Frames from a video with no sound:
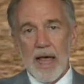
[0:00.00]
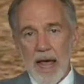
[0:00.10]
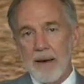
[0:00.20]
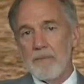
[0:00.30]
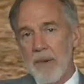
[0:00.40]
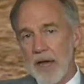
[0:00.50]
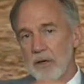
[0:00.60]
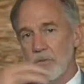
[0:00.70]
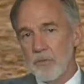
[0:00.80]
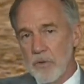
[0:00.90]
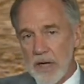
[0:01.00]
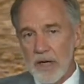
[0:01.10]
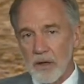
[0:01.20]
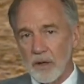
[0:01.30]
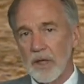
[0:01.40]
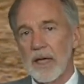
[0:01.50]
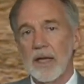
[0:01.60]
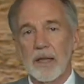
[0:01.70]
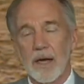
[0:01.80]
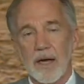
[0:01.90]
and made real
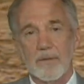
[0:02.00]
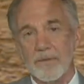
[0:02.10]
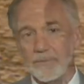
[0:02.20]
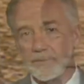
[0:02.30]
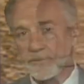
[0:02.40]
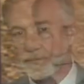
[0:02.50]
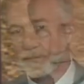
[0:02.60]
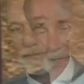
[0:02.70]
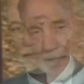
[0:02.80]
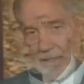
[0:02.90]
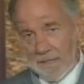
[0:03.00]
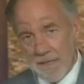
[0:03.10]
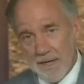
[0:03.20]
in life. The ideas